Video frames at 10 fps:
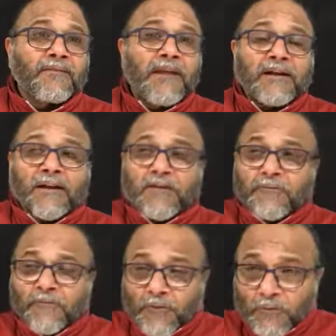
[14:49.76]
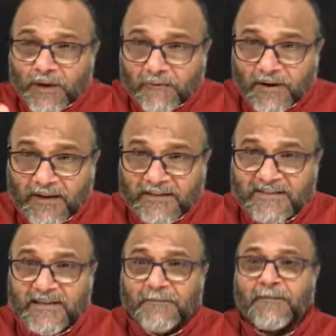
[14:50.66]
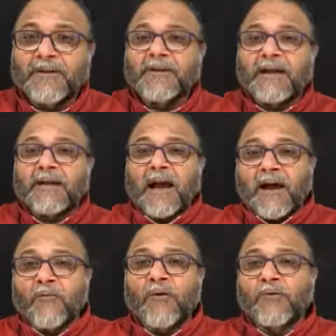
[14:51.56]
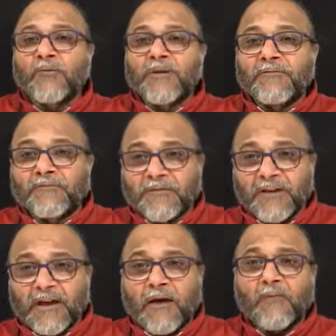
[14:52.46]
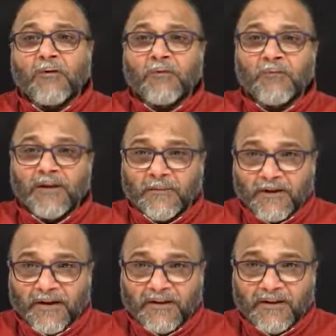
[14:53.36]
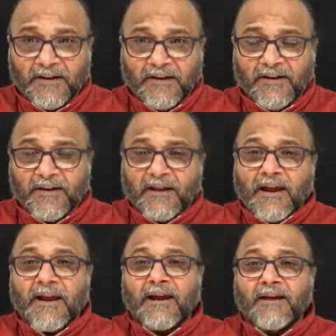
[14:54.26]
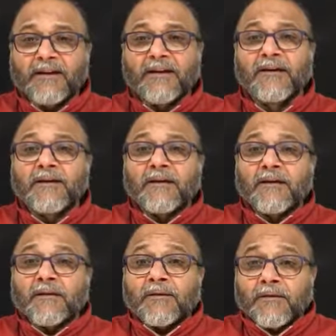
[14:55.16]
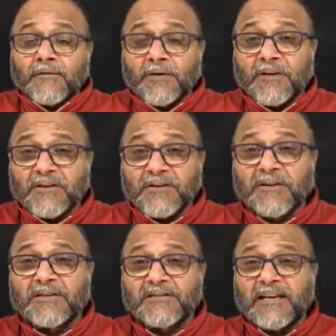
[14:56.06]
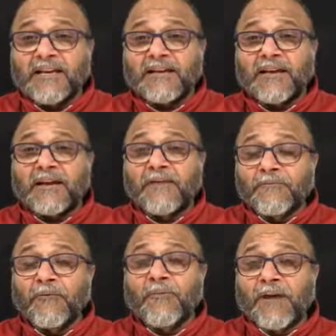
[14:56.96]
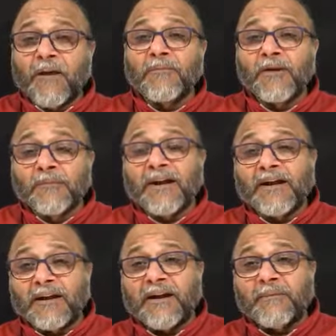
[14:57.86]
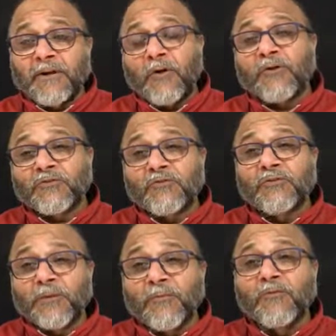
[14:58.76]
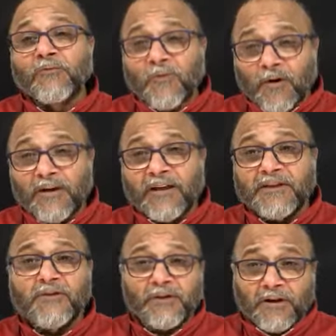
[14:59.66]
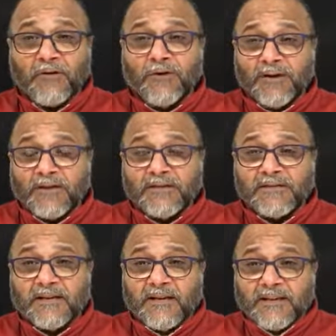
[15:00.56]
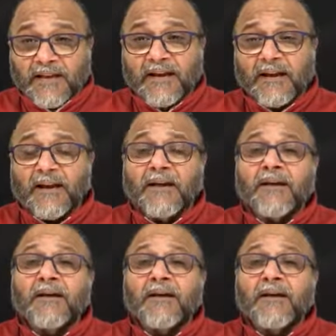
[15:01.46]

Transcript: that if you have a concept that i want to be free i want to be liberated and the teacher is saying that if you become liberated because you removed bondage or ignorance then